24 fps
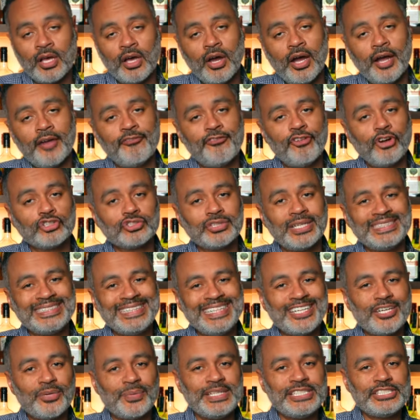All right, folks, I
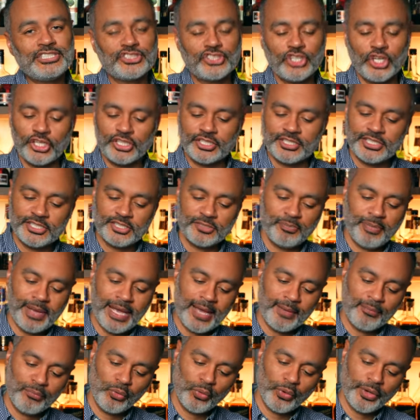think we stirred this
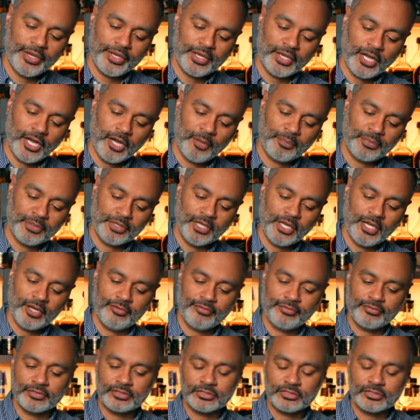bad boy up enough.